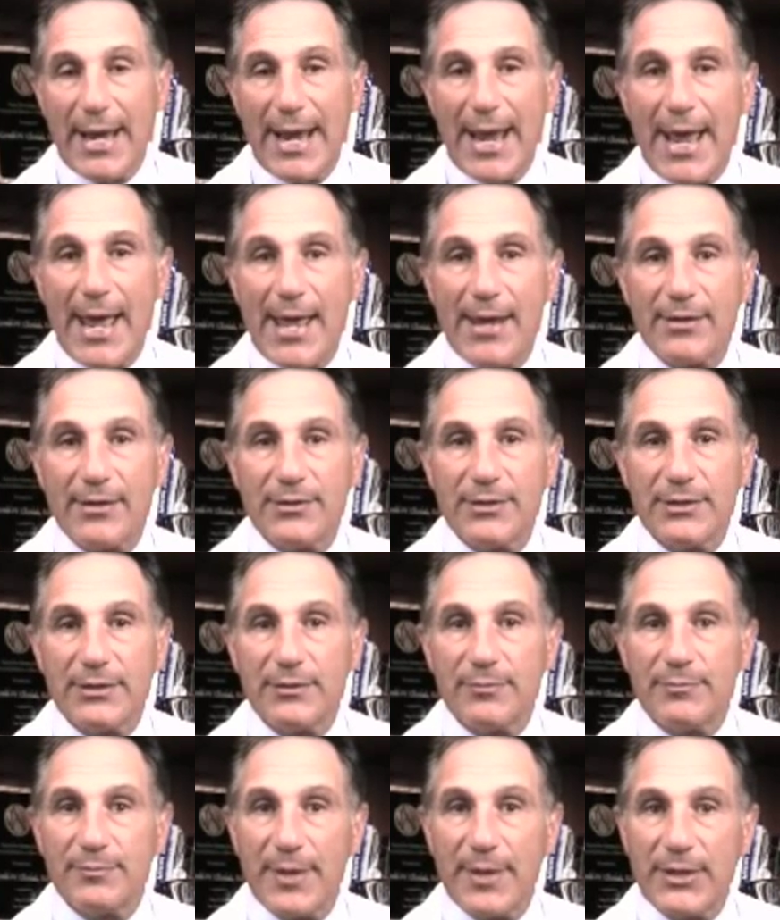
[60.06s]
and
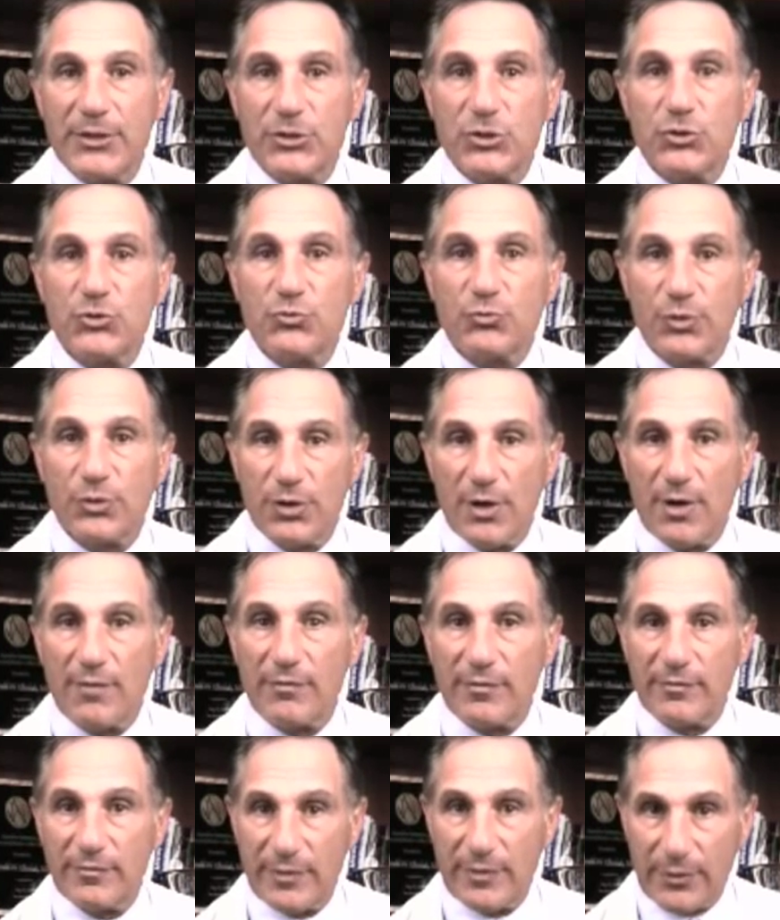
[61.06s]
patients
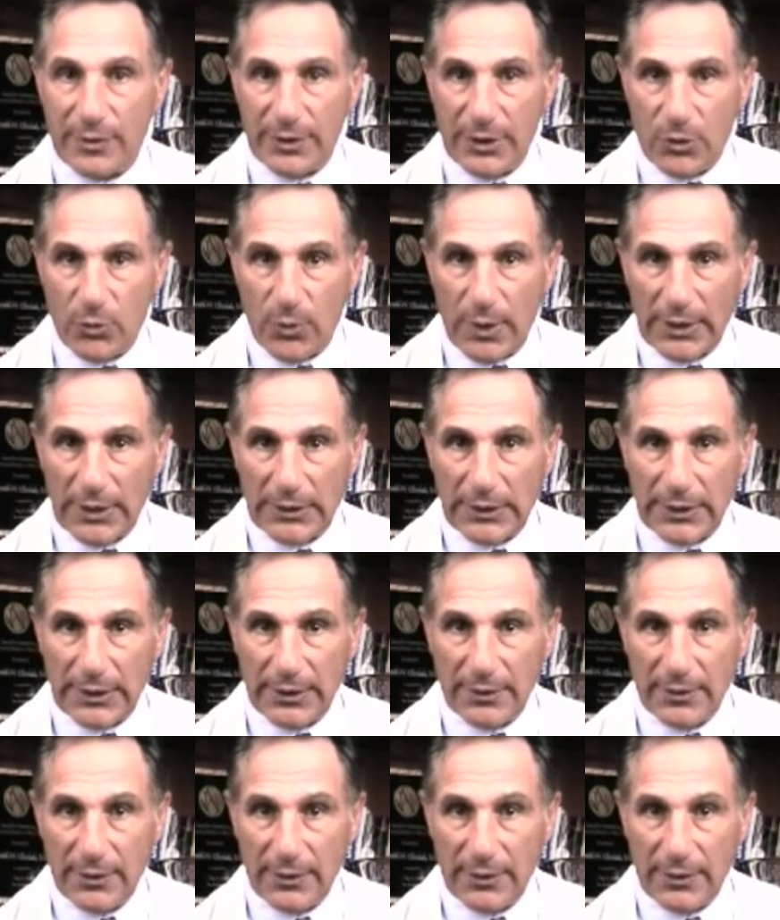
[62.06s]
recover very quickly.